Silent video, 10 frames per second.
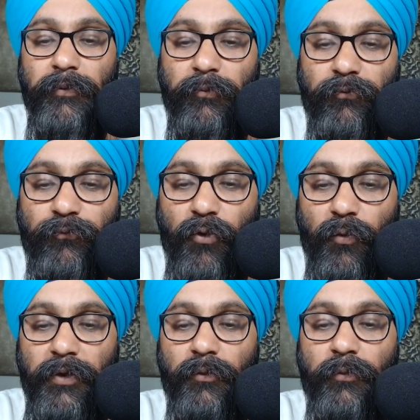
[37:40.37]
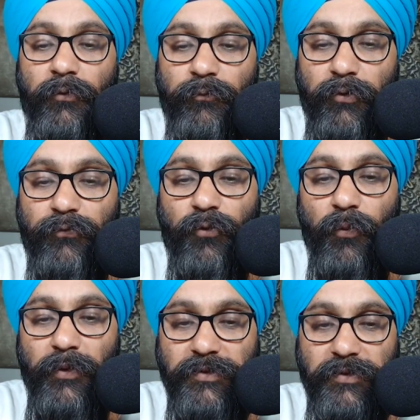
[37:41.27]
But before
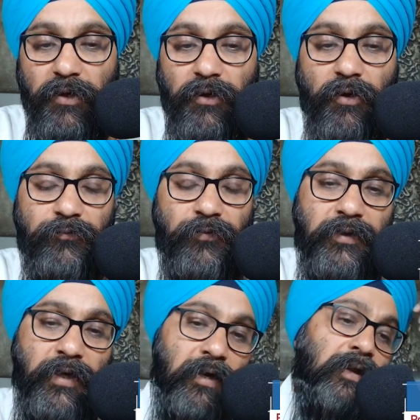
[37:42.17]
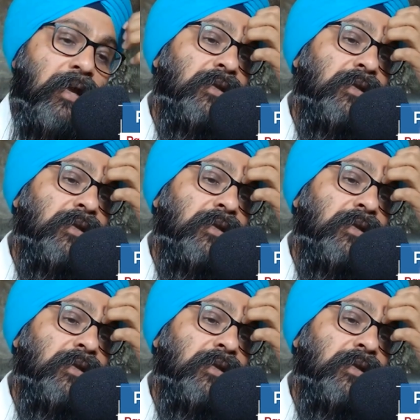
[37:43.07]
we sign off, Adnan,